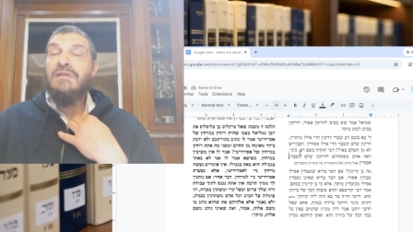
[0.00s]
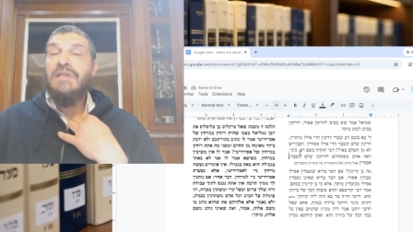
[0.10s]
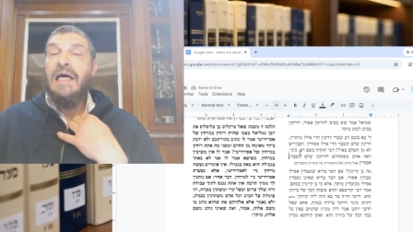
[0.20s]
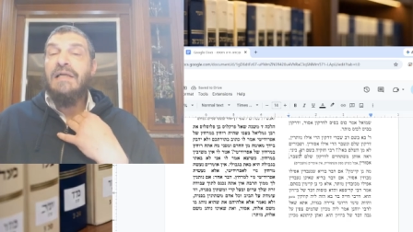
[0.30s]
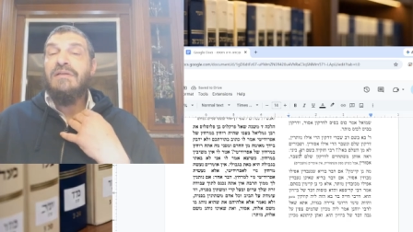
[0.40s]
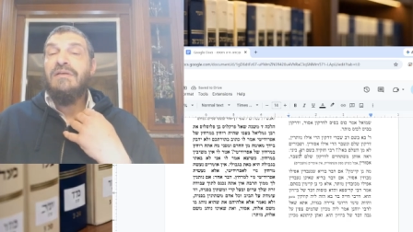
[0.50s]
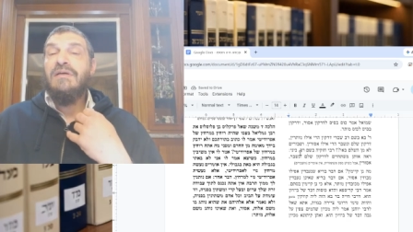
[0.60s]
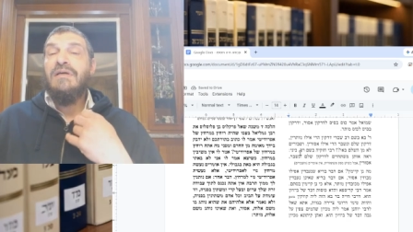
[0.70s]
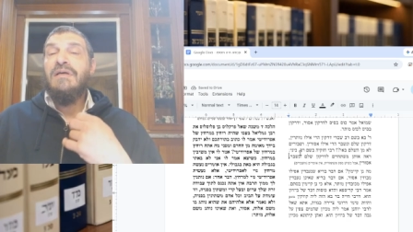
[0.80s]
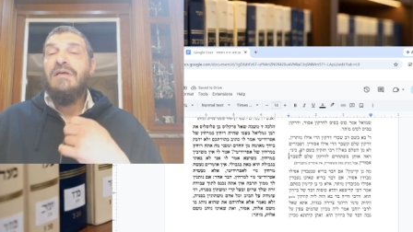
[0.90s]

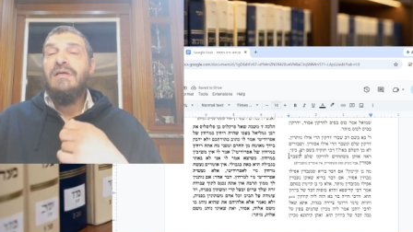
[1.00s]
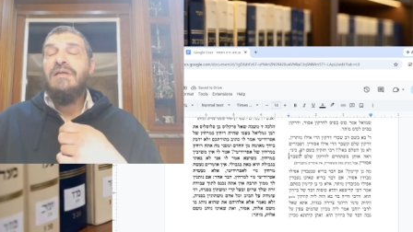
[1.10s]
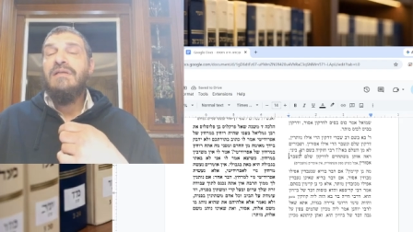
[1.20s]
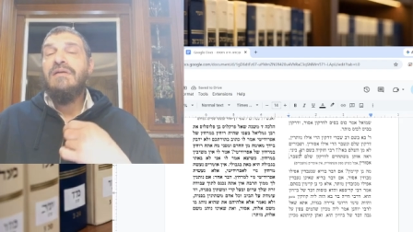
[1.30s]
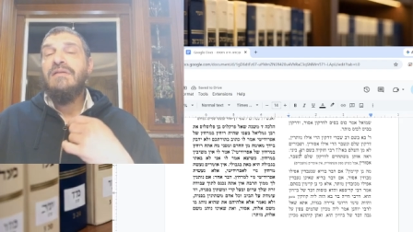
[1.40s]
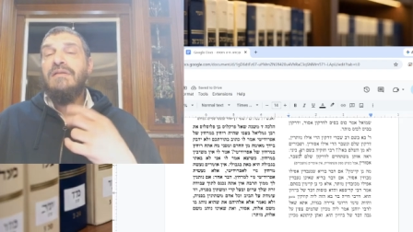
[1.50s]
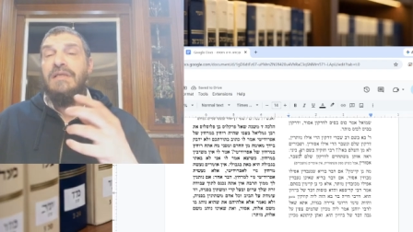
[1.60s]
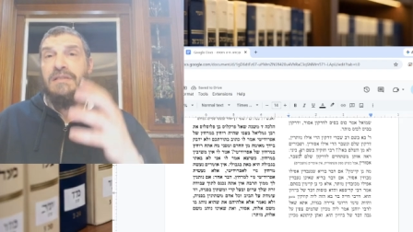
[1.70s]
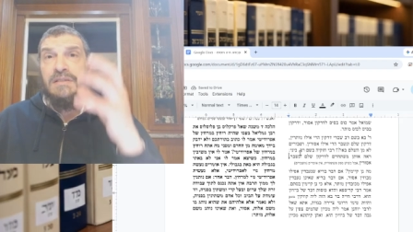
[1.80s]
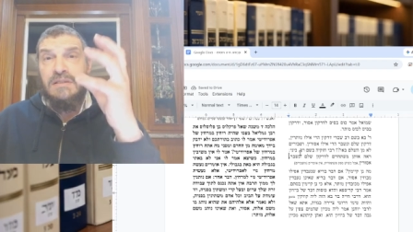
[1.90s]
that
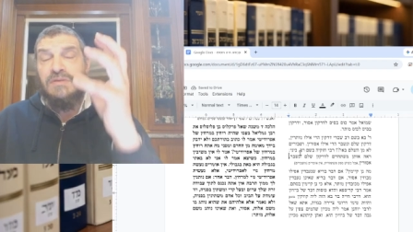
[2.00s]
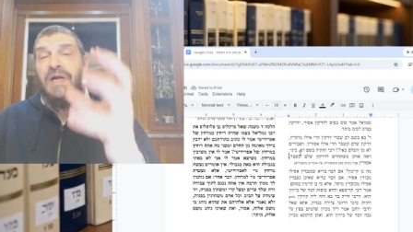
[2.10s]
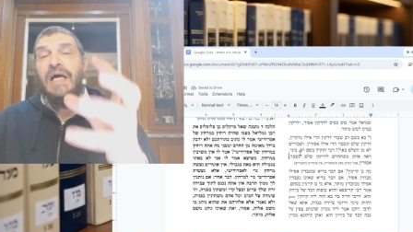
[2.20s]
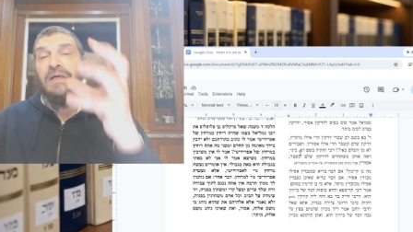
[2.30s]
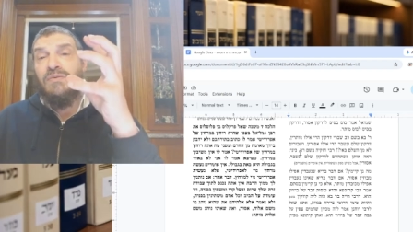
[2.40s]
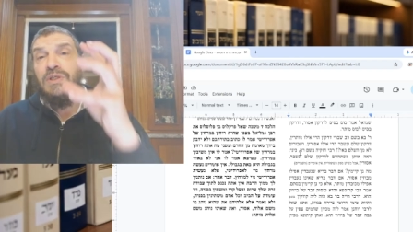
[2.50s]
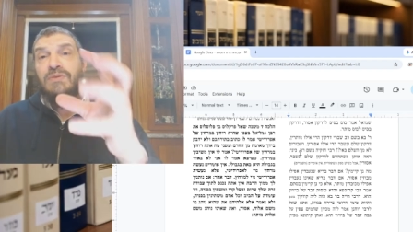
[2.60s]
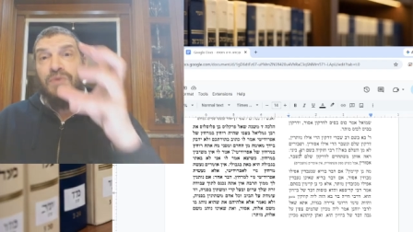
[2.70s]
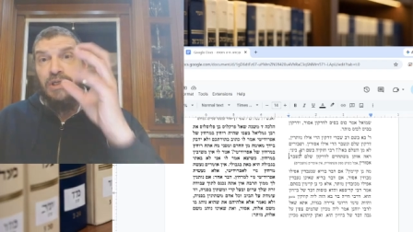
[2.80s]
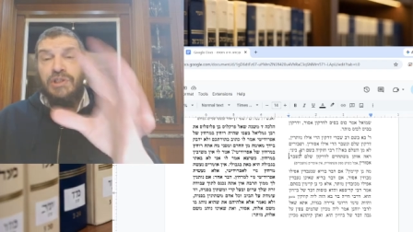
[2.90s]
this dragon
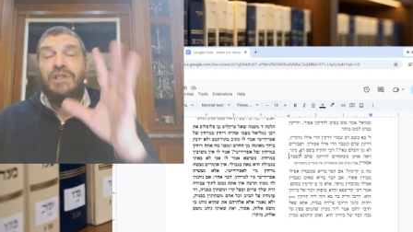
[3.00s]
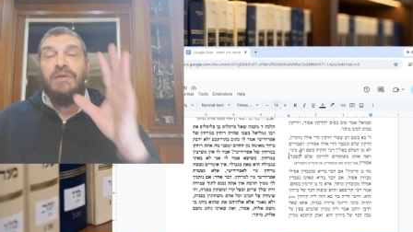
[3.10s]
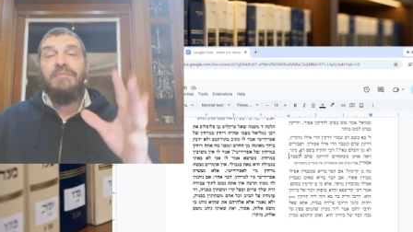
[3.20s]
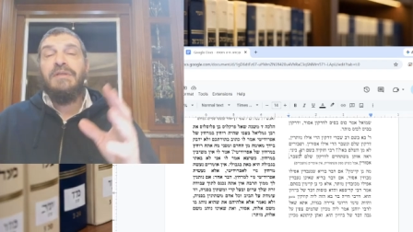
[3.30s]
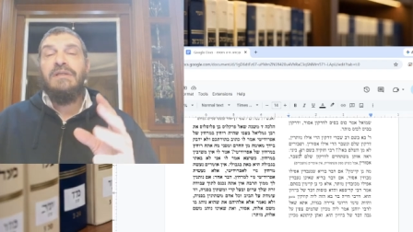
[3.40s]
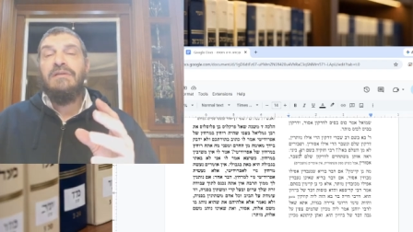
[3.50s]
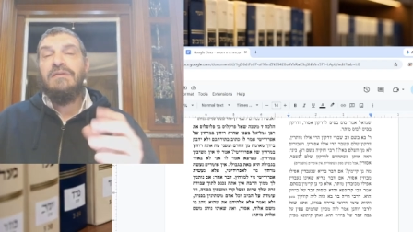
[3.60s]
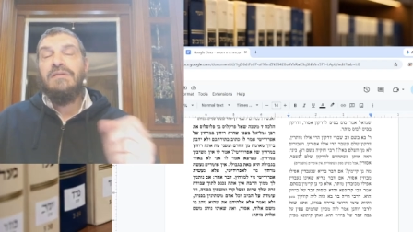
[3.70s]
was worshipped,